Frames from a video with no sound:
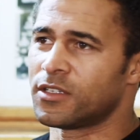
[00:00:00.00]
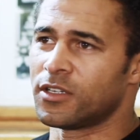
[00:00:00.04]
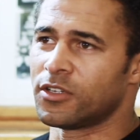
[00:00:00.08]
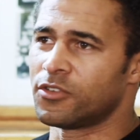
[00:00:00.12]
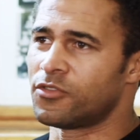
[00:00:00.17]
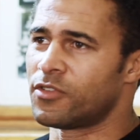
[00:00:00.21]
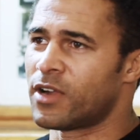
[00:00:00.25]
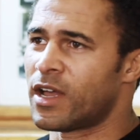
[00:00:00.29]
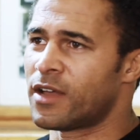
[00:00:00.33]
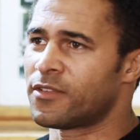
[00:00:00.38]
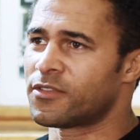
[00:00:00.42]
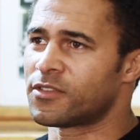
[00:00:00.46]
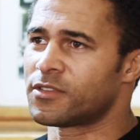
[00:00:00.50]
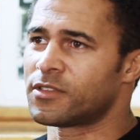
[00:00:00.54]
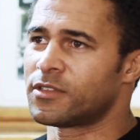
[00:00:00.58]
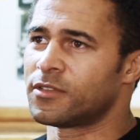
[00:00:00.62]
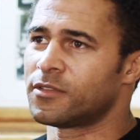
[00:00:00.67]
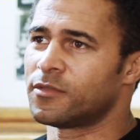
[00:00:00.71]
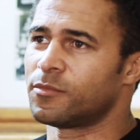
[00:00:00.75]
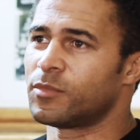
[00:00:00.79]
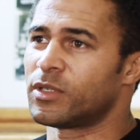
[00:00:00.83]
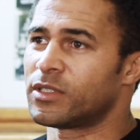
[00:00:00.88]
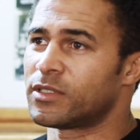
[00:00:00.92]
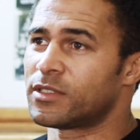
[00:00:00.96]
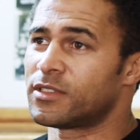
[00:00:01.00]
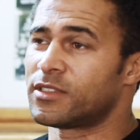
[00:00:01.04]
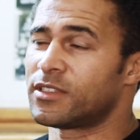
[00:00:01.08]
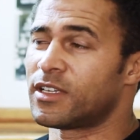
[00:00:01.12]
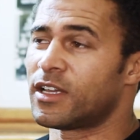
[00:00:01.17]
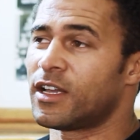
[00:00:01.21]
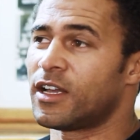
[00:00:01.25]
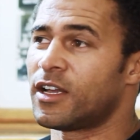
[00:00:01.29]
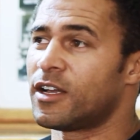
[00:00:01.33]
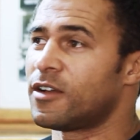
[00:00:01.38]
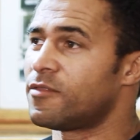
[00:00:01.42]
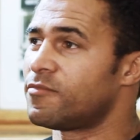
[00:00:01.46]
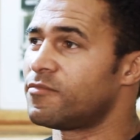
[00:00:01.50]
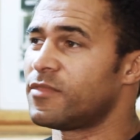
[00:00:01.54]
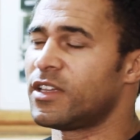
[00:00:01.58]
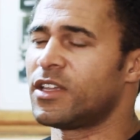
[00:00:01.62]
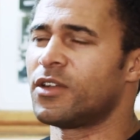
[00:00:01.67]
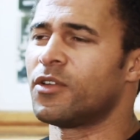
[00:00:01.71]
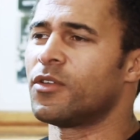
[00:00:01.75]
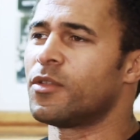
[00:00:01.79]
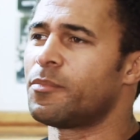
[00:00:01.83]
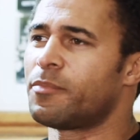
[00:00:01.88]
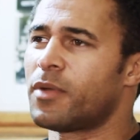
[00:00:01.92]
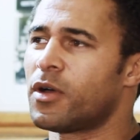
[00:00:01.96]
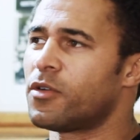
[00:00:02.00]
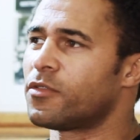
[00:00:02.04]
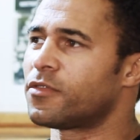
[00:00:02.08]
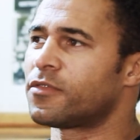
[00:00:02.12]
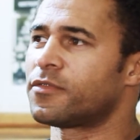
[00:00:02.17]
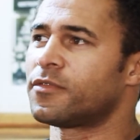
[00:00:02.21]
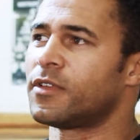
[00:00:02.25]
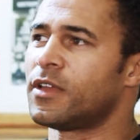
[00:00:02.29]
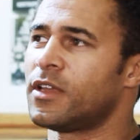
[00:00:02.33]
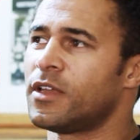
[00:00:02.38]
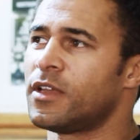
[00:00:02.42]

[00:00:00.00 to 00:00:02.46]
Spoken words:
and a drafts. But you know, they're both